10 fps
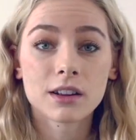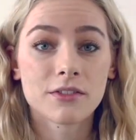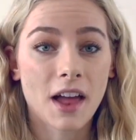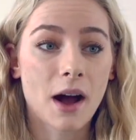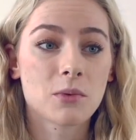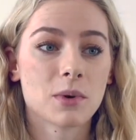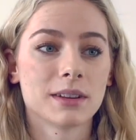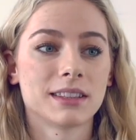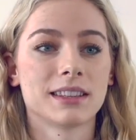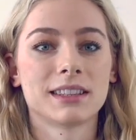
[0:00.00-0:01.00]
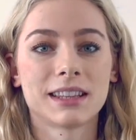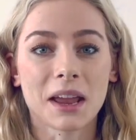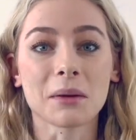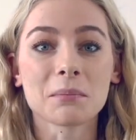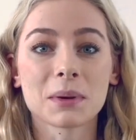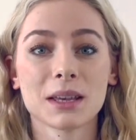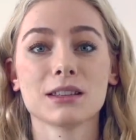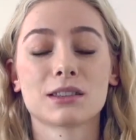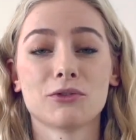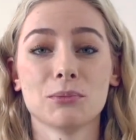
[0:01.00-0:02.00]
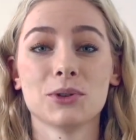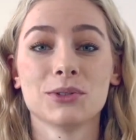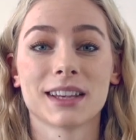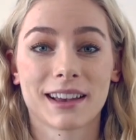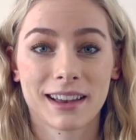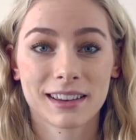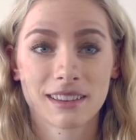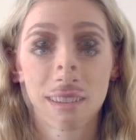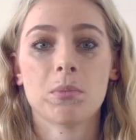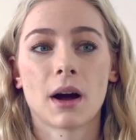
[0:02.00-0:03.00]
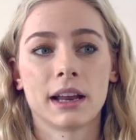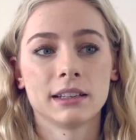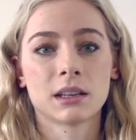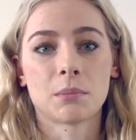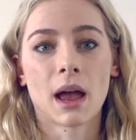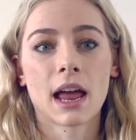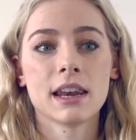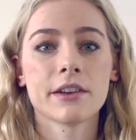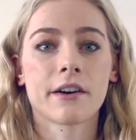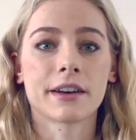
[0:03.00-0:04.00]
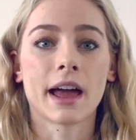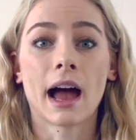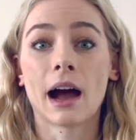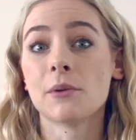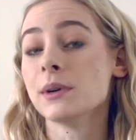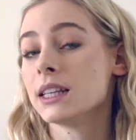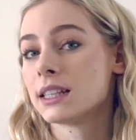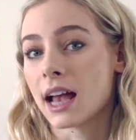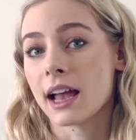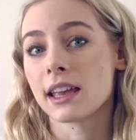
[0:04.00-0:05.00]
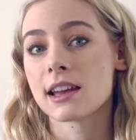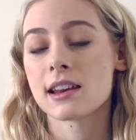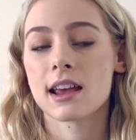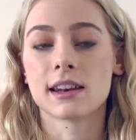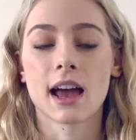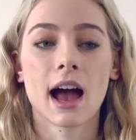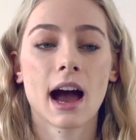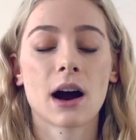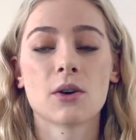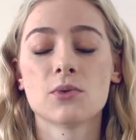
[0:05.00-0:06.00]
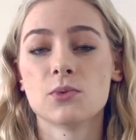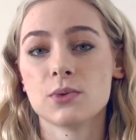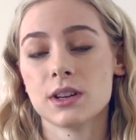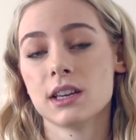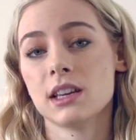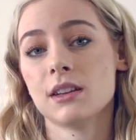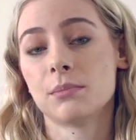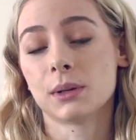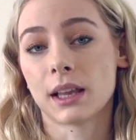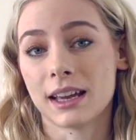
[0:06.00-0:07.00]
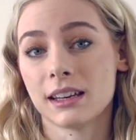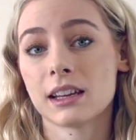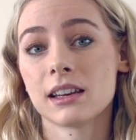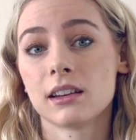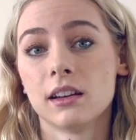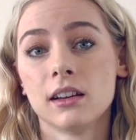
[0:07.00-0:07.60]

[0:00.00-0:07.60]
of that was the same piece of music, but depending on how we sang it and how we played it,